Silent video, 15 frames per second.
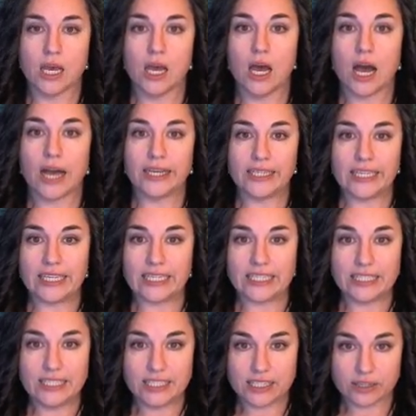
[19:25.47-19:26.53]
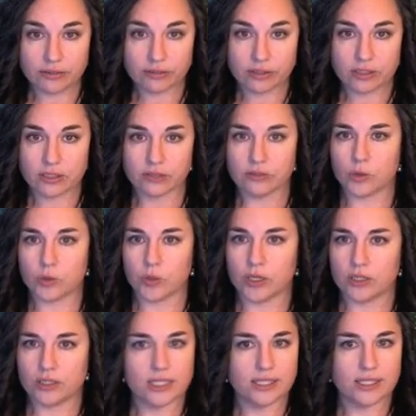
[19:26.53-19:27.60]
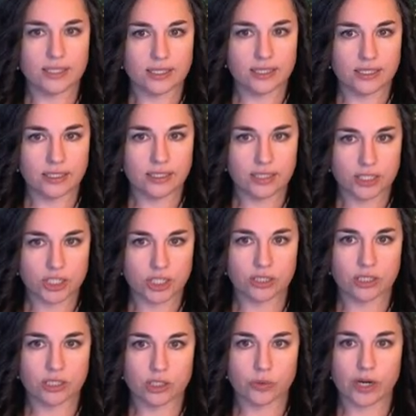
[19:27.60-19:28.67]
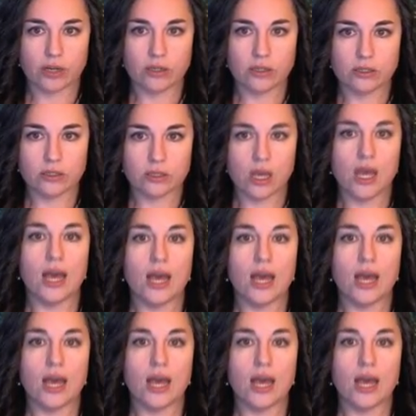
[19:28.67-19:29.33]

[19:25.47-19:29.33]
I need a difference of squares. This is an addition of squares.